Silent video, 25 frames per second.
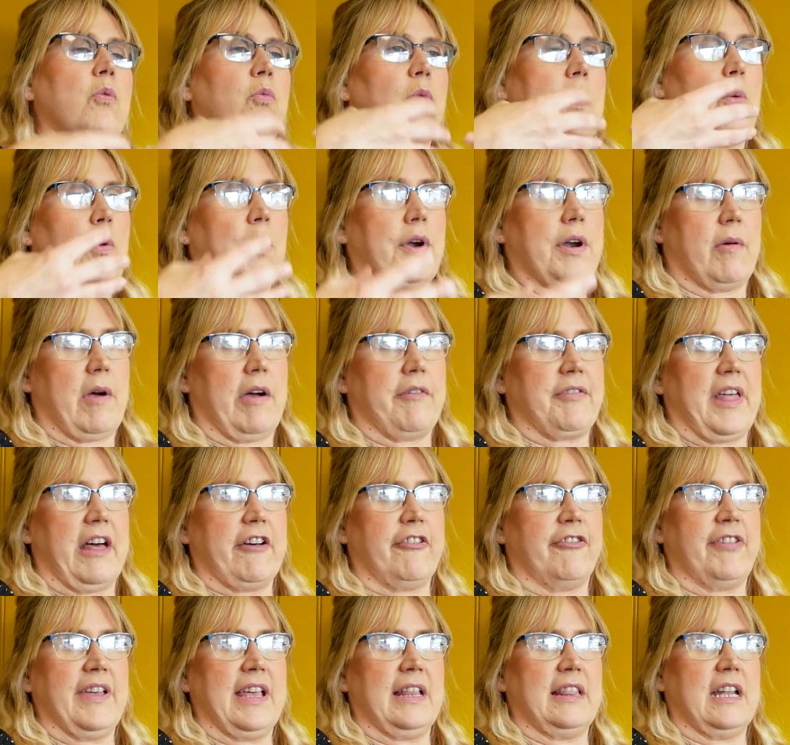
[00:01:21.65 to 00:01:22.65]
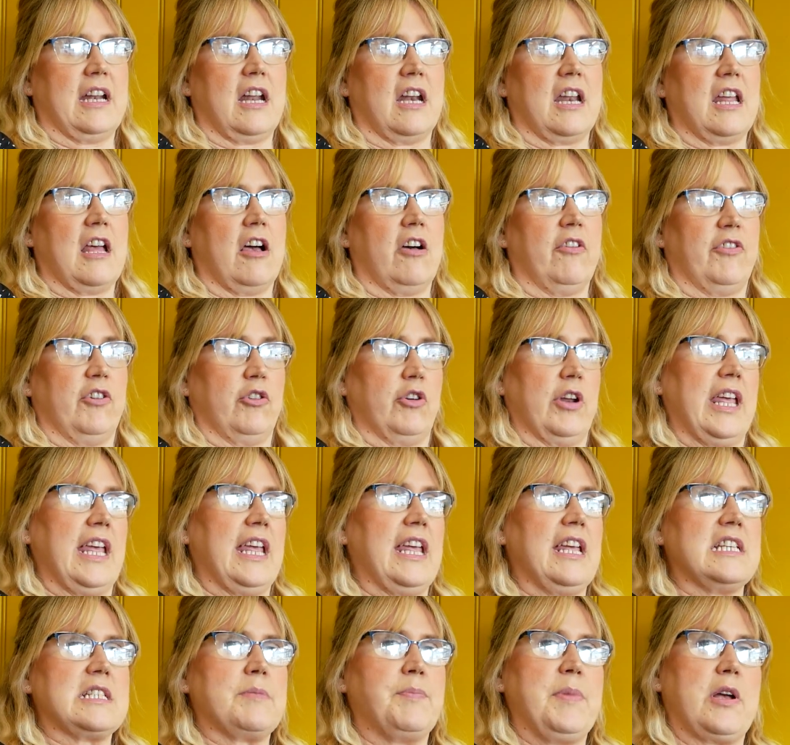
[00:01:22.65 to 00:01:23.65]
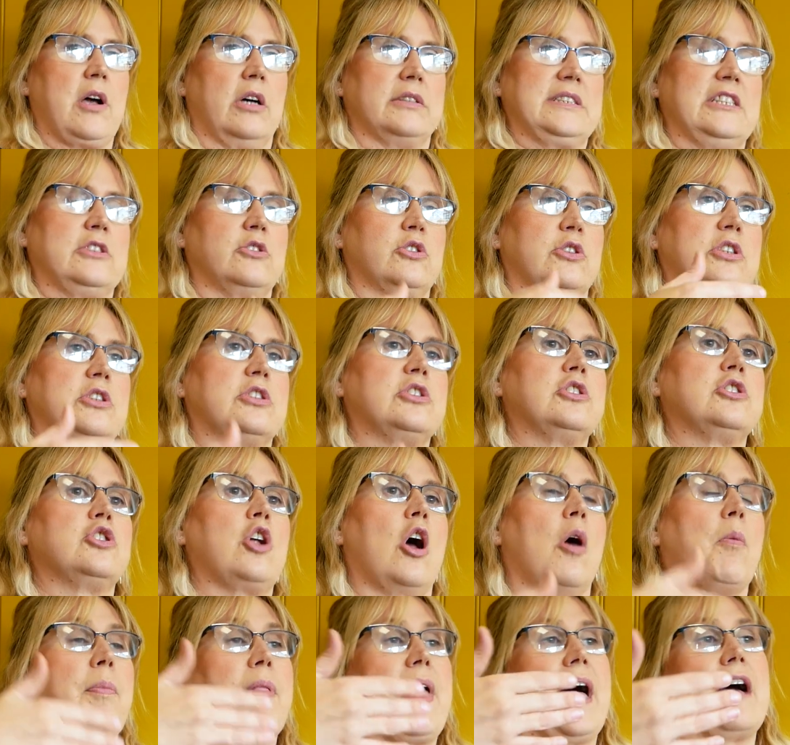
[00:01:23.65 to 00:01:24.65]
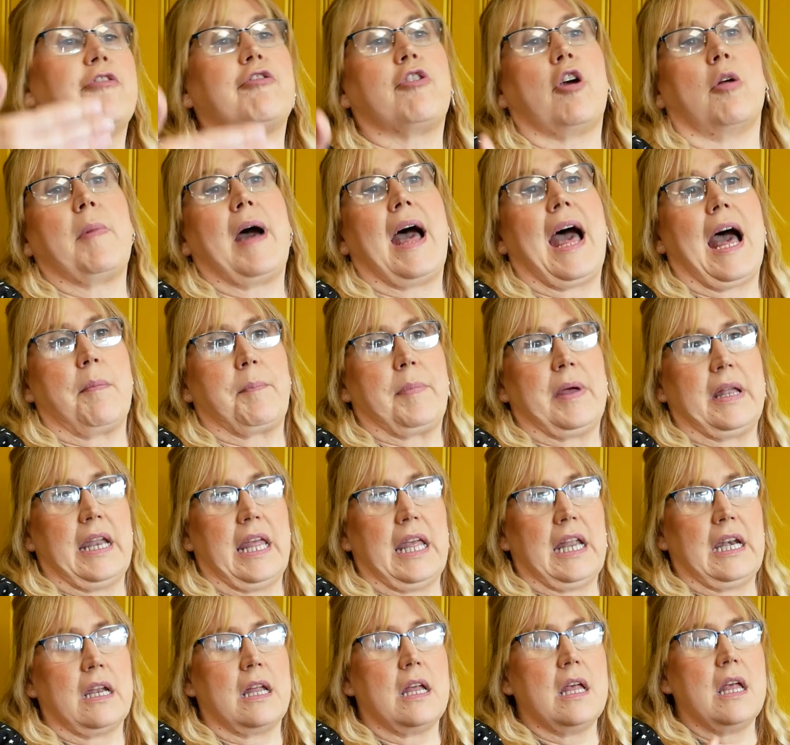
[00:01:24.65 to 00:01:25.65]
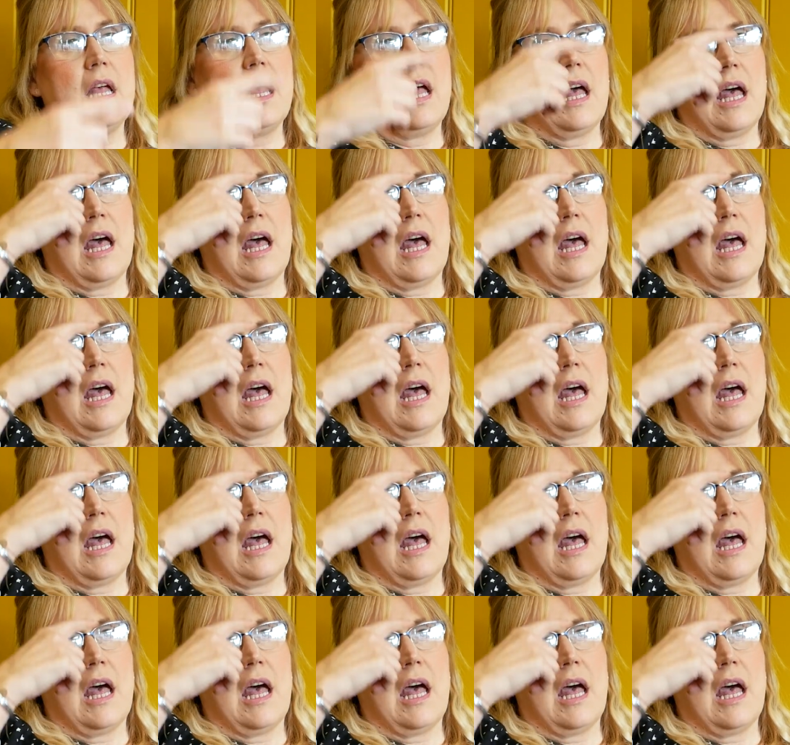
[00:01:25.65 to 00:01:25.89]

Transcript: We want to have that feeling of unease because it's going to stop that from happening.